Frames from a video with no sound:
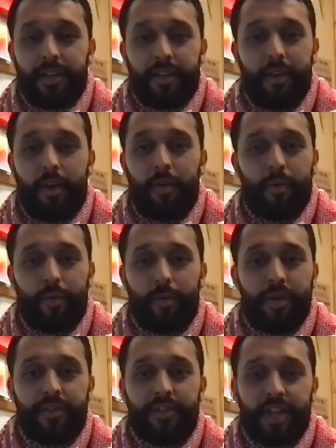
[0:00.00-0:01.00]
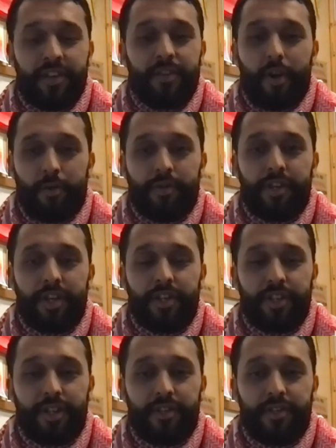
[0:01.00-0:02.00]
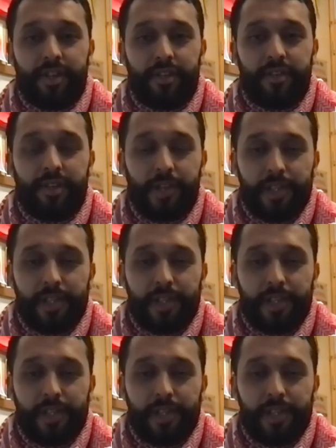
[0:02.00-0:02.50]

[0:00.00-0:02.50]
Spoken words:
not with just oral traditions and